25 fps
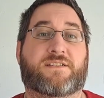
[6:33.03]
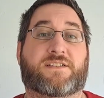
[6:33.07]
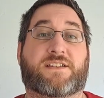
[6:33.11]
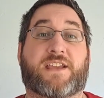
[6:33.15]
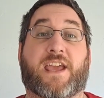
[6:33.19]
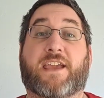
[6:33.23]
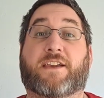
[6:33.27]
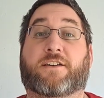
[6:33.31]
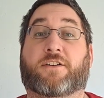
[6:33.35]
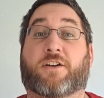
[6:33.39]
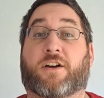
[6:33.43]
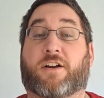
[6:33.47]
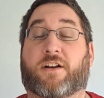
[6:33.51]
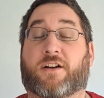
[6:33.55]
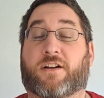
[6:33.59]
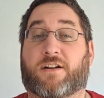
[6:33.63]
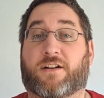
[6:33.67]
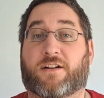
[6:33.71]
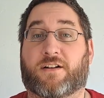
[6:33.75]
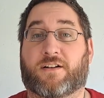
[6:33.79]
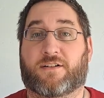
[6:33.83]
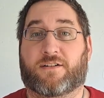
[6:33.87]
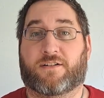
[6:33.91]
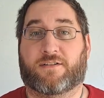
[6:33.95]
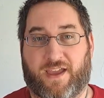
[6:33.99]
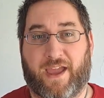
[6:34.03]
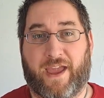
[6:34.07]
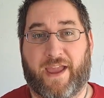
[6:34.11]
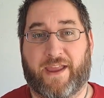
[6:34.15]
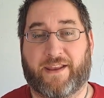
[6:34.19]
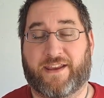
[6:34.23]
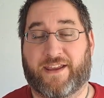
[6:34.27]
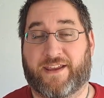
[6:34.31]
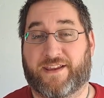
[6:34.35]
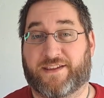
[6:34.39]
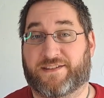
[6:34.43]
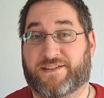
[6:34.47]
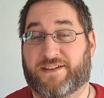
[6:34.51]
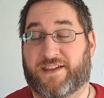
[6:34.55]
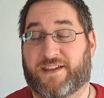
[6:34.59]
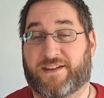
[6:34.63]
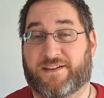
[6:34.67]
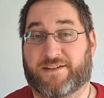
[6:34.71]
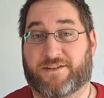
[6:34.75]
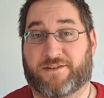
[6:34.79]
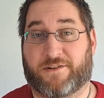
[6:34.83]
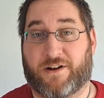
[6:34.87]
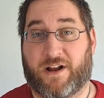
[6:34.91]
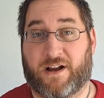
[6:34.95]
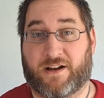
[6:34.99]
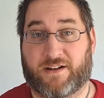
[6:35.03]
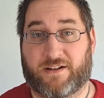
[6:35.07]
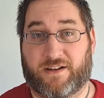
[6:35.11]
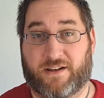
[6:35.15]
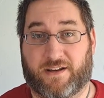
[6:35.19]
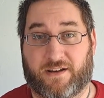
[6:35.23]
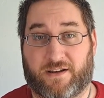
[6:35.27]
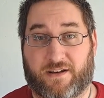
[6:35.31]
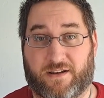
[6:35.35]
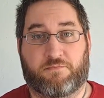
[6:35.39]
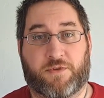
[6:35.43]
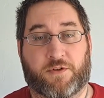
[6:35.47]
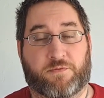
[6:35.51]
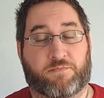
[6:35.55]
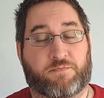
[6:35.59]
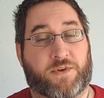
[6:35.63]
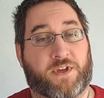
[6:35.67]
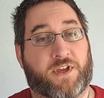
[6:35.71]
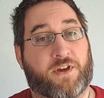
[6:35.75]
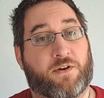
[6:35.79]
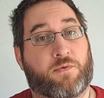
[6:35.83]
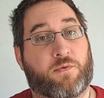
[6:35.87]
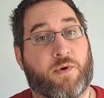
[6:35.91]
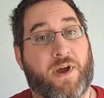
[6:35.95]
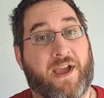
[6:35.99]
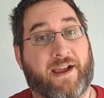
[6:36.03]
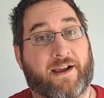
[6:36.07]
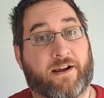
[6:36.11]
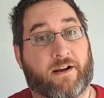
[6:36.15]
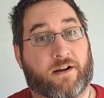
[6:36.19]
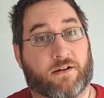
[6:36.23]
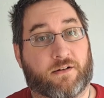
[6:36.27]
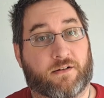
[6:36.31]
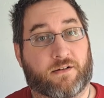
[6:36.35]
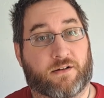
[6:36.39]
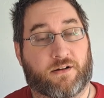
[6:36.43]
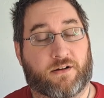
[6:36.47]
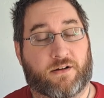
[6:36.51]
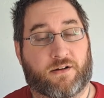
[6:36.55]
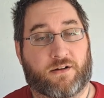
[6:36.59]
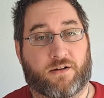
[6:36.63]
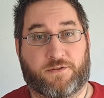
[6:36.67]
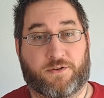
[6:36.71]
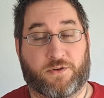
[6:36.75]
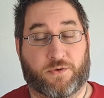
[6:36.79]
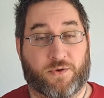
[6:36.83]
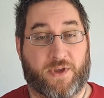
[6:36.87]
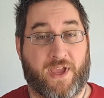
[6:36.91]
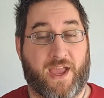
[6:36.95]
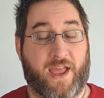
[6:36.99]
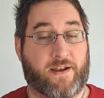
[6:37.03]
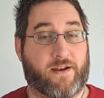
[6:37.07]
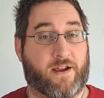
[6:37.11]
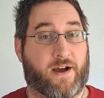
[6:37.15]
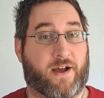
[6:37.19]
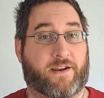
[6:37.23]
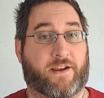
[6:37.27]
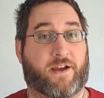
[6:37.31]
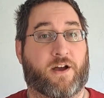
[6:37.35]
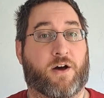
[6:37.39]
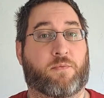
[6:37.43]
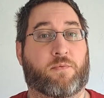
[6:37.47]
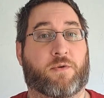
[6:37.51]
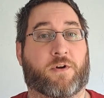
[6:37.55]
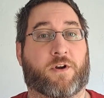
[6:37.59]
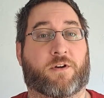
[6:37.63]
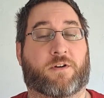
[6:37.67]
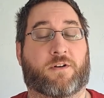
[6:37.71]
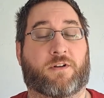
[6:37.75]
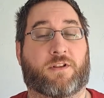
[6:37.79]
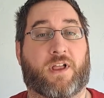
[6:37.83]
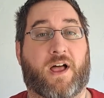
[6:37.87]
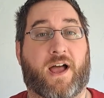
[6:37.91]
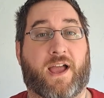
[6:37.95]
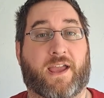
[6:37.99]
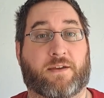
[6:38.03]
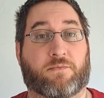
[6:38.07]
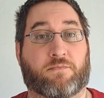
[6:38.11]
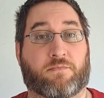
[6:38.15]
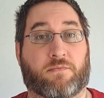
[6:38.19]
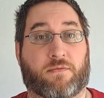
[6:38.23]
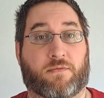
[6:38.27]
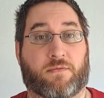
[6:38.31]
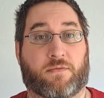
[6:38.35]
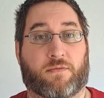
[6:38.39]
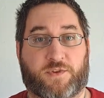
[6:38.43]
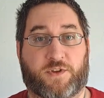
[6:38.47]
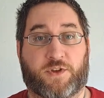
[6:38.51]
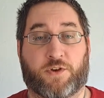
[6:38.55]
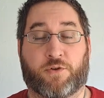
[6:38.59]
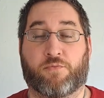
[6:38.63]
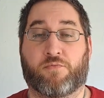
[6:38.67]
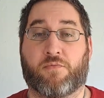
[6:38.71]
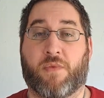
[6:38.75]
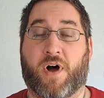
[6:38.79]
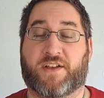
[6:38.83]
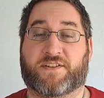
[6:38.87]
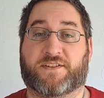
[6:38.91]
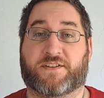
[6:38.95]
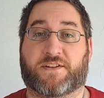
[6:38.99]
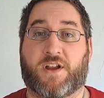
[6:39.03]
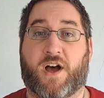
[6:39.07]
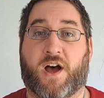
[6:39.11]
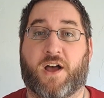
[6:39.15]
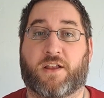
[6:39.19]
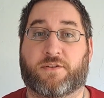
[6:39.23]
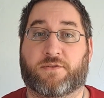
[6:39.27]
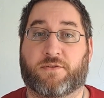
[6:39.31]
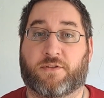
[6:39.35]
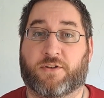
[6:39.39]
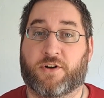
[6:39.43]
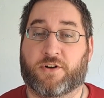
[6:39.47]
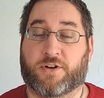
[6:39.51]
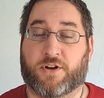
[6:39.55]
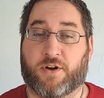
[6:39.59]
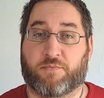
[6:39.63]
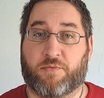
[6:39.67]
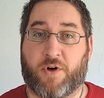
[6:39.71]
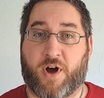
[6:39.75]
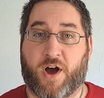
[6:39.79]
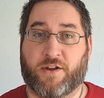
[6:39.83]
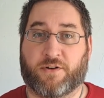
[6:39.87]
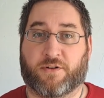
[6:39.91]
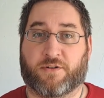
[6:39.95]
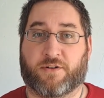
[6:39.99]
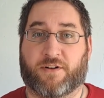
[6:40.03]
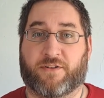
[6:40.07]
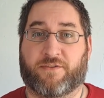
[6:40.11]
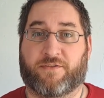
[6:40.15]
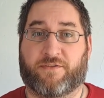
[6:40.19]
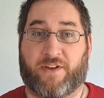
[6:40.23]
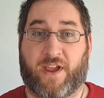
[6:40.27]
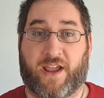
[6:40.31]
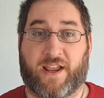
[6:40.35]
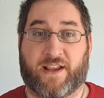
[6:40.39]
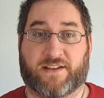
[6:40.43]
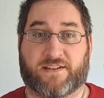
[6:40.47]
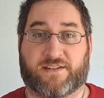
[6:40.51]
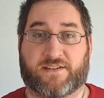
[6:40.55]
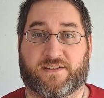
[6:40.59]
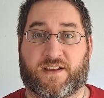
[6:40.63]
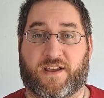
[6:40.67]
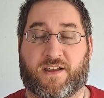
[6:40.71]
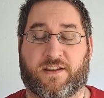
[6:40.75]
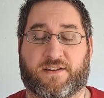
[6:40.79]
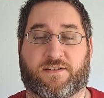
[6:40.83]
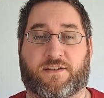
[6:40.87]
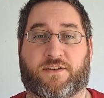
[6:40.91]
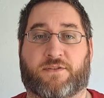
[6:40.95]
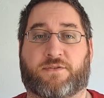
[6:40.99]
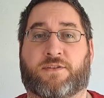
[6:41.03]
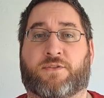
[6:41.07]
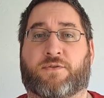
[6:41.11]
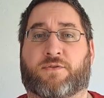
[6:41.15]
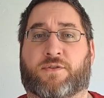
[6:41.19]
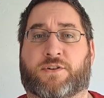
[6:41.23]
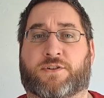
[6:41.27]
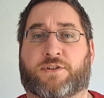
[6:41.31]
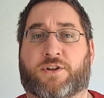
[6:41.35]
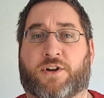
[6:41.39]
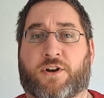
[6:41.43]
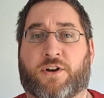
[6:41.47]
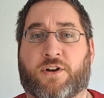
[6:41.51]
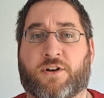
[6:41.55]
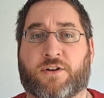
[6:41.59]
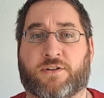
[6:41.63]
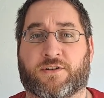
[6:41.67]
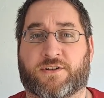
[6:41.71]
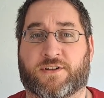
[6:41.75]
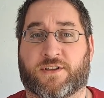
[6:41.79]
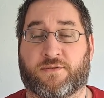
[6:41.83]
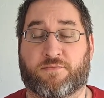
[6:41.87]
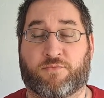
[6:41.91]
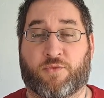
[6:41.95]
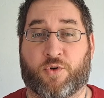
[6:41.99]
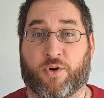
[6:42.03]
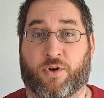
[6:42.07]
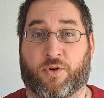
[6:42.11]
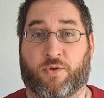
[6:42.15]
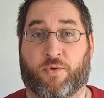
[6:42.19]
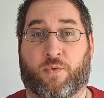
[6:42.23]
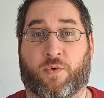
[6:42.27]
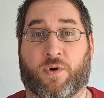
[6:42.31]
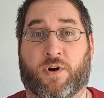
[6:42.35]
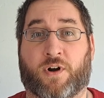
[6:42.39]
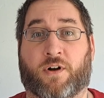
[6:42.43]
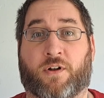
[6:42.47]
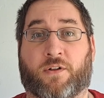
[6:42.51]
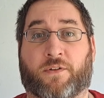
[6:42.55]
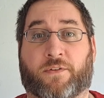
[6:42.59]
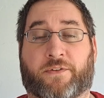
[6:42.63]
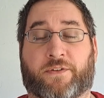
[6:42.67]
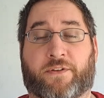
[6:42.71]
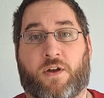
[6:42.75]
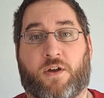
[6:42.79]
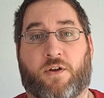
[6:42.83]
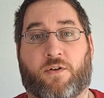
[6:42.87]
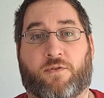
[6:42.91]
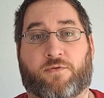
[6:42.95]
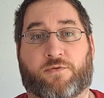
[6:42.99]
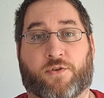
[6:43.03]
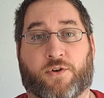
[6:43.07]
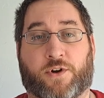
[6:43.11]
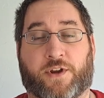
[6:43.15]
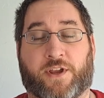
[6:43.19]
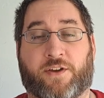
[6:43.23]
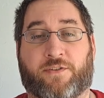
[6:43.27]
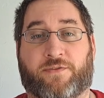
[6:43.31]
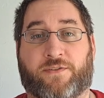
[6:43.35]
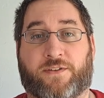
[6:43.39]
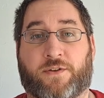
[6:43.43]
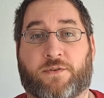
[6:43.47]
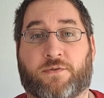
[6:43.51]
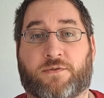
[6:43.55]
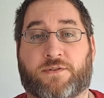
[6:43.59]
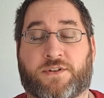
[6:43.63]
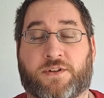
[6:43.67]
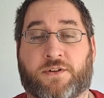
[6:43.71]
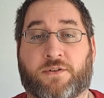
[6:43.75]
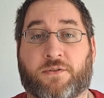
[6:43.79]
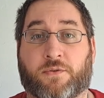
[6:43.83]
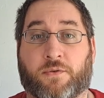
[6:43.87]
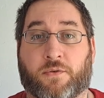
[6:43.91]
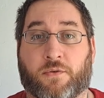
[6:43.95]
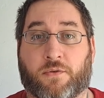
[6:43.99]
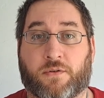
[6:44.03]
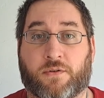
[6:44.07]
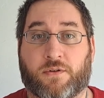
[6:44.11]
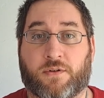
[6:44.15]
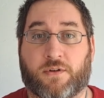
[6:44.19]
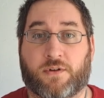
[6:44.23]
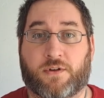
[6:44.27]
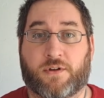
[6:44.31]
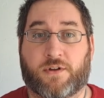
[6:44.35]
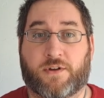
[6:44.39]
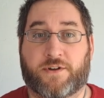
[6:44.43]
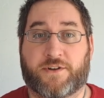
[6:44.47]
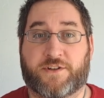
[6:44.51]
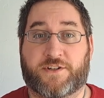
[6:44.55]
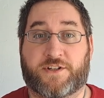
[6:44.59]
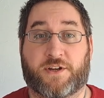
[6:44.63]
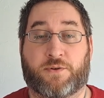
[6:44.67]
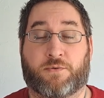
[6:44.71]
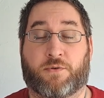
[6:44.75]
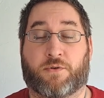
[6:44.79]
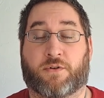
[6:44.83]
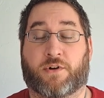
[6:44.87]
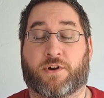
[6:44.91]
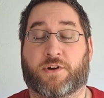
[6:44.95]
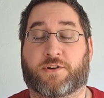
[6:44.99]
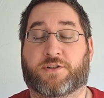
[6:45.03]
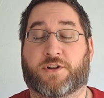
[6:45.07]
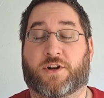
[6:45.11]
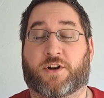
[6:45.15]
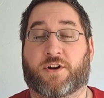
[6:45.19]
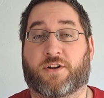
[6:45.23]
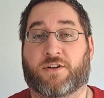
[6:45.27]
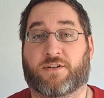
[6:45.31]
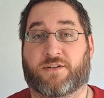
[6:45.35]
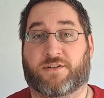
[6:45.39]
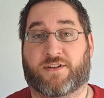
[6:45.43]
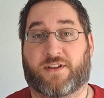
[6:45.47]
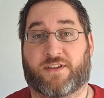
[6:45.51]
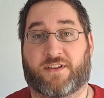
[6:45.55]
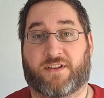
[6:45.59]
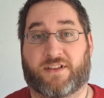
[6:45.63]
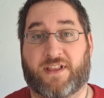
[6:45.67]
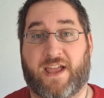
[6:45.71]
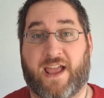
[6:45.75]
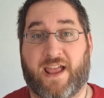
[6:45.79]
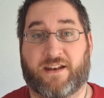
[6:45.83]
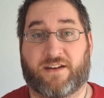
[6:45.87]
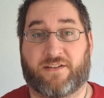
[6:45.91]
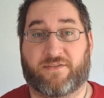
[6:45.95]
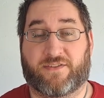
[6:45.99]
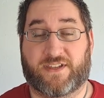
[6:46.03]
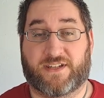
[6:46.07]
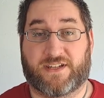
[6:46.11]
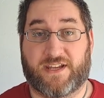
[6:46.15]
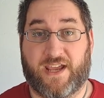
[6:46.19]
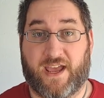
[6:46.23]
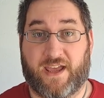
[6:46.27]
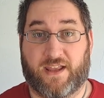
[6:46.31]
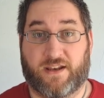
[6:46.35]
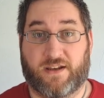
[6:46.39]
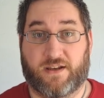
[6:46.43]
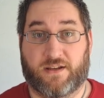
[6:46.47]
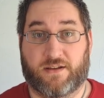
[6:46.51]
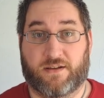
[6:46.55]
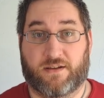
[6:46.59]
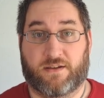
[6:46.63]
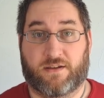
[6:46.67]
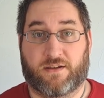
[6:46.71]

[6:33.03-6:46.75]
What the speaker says: Take her, Hades instructed, but be aware, you cannot help her climb. You must not look upon her face until you return to the mortal world. For if you do, she will return to the land of the dead,